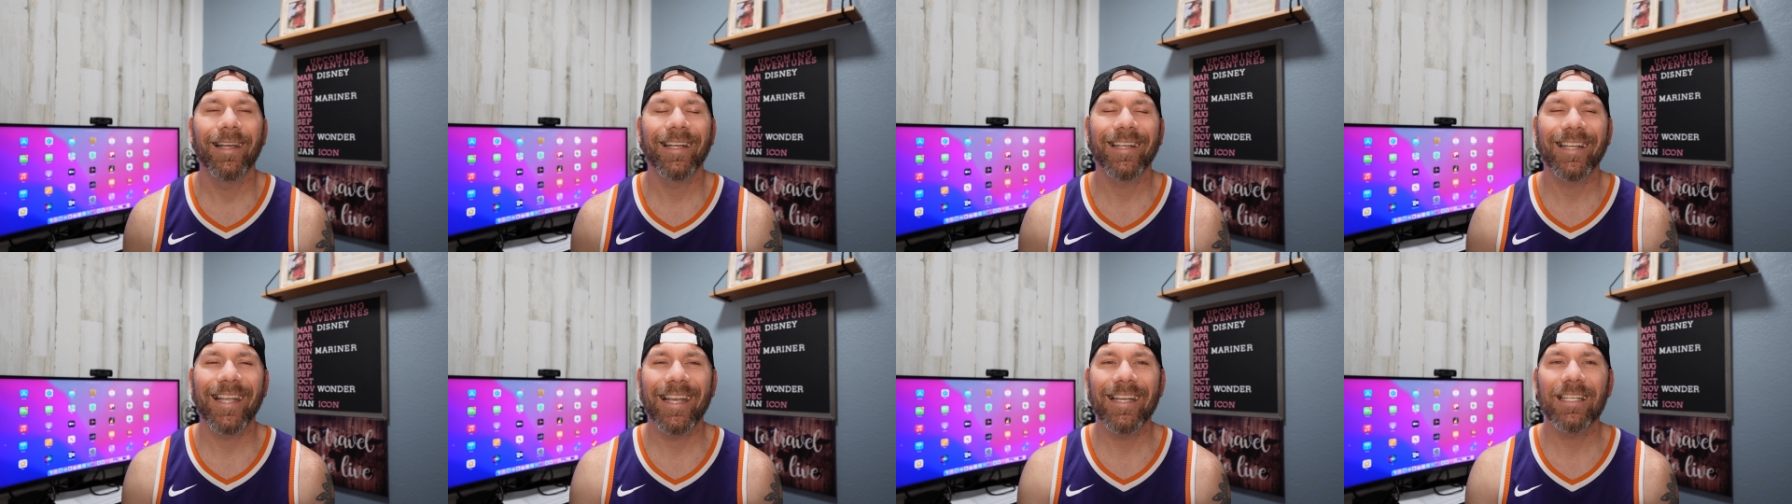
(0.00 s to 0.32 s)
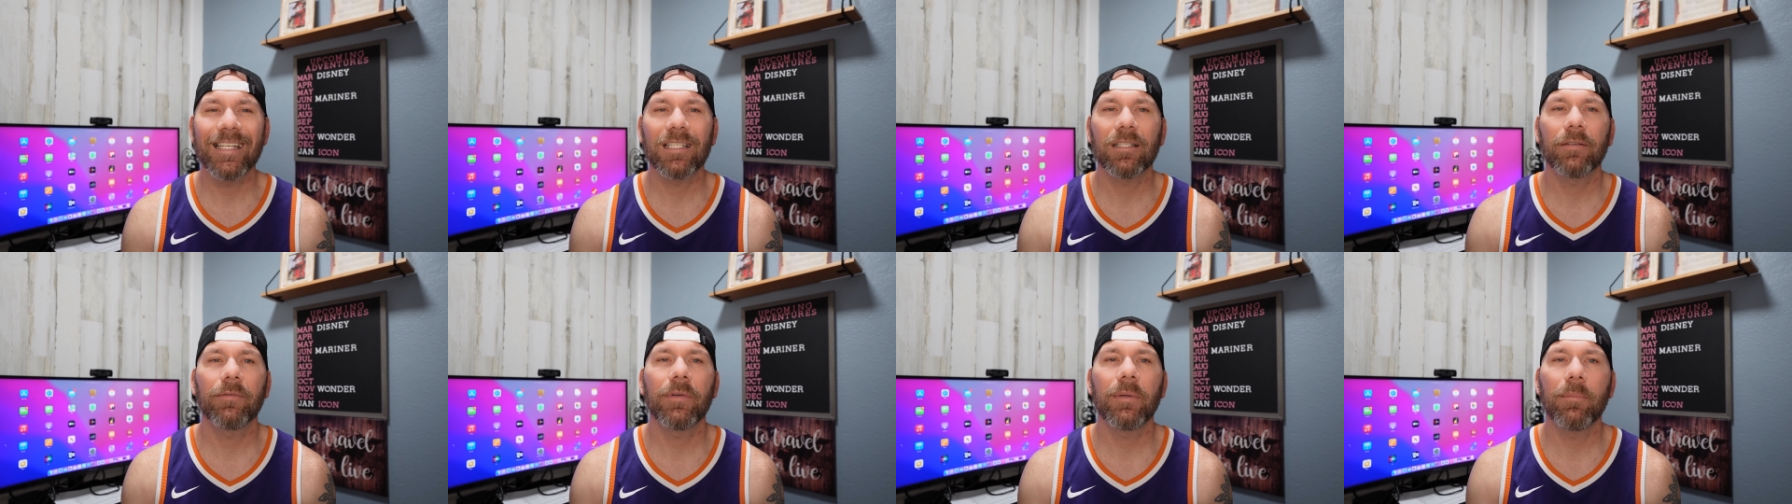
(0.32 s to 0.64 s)
in
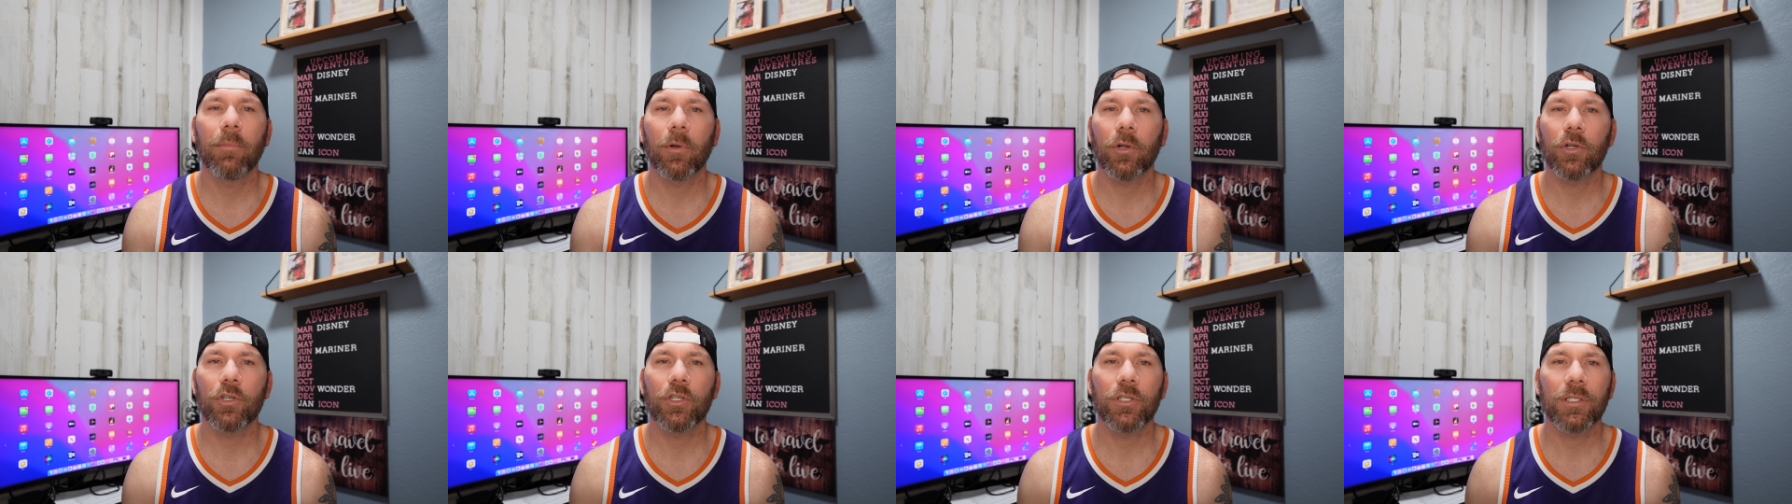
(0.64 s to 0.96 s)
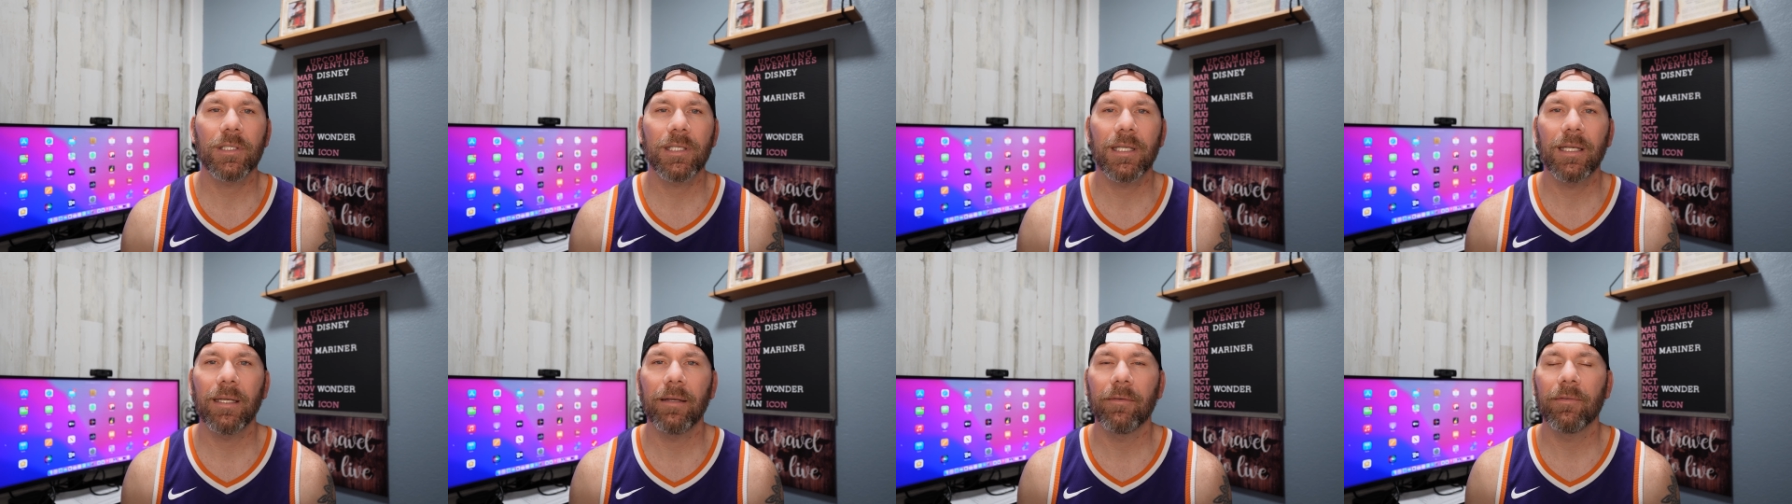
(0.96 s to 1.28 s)
case of
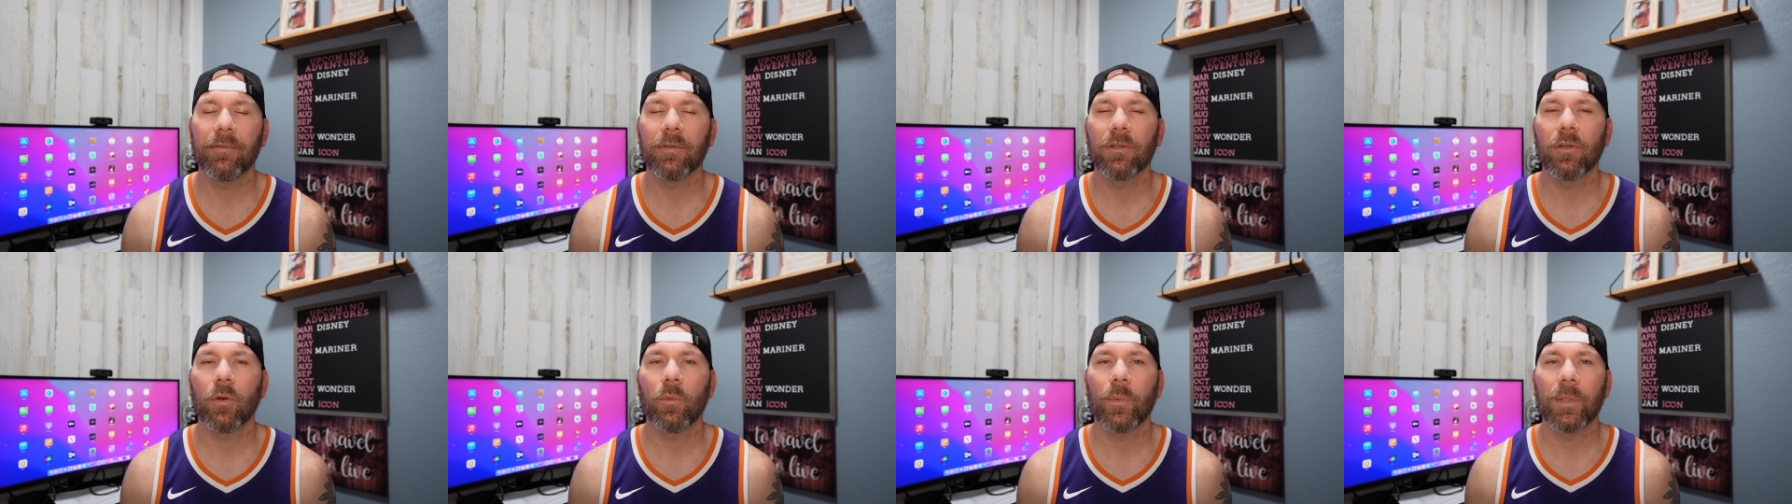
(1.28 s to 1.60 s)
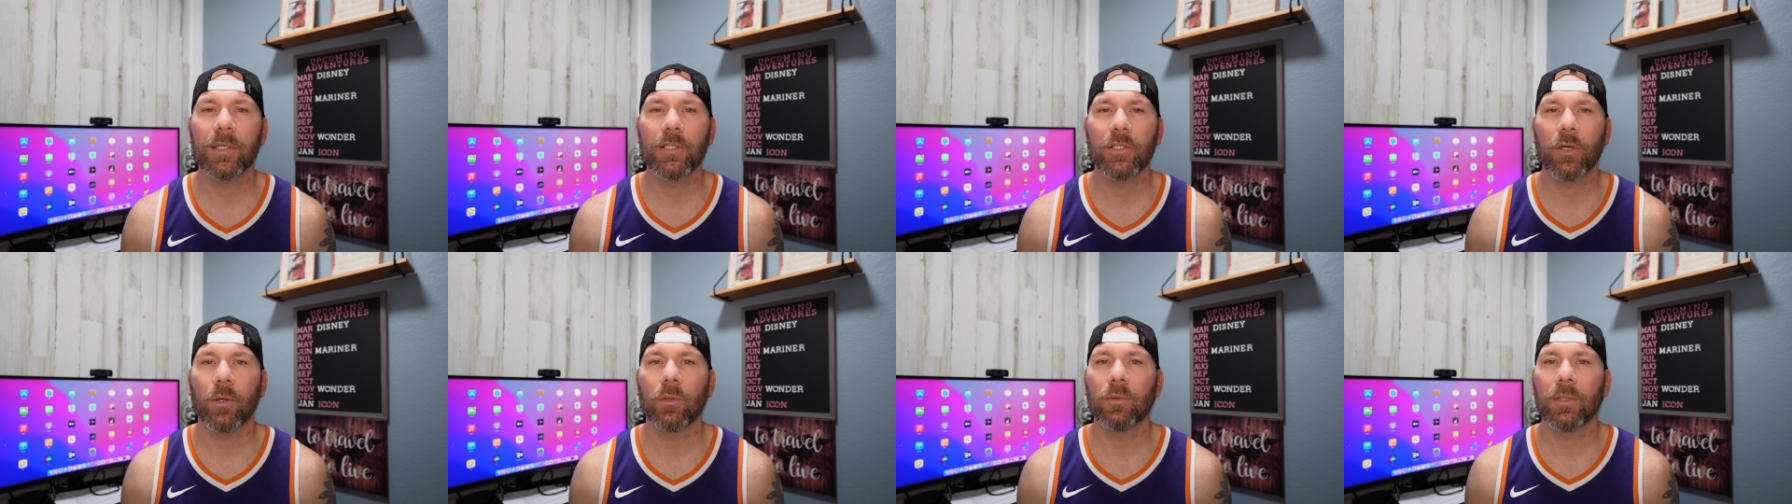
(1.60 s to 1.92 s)
emergency even though we
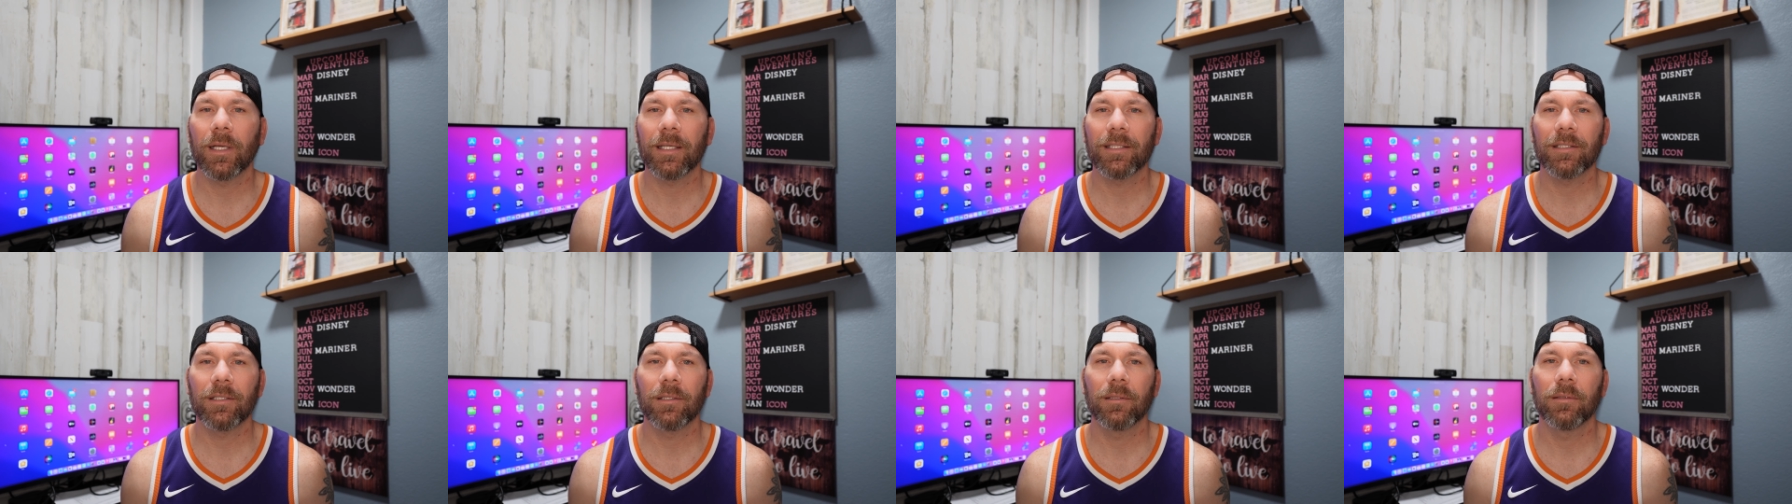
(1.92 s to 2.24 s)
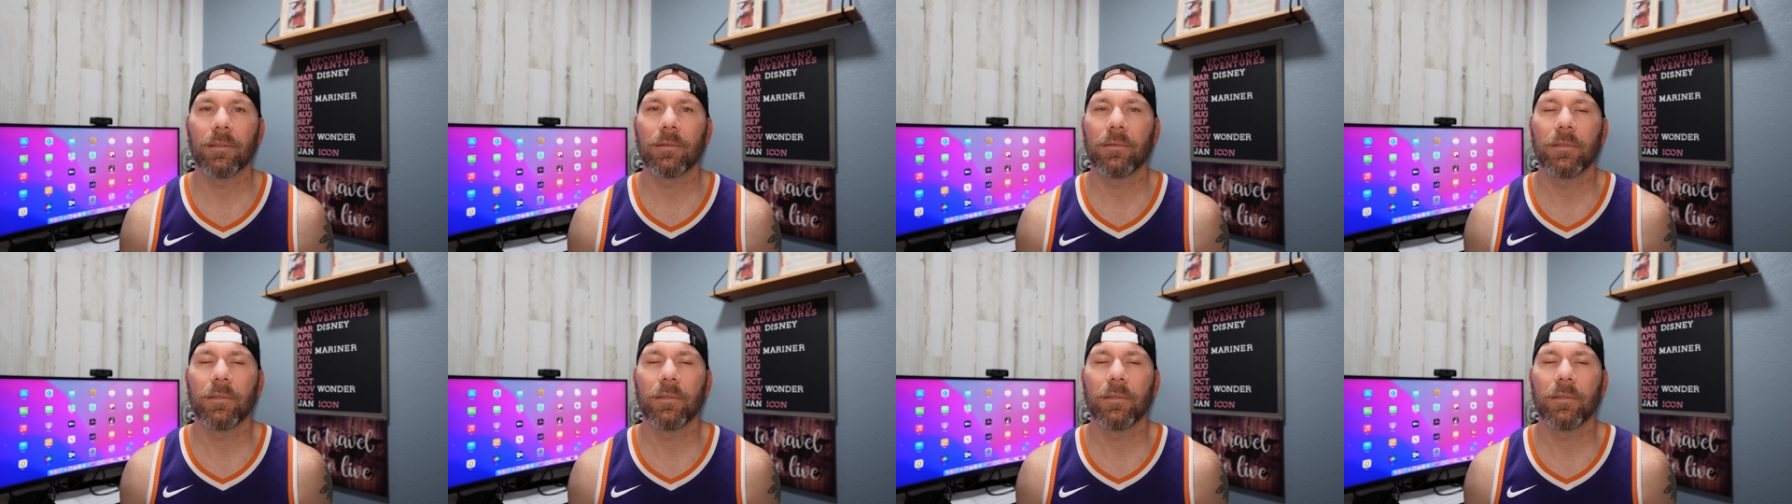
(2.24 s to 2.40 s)
don't like to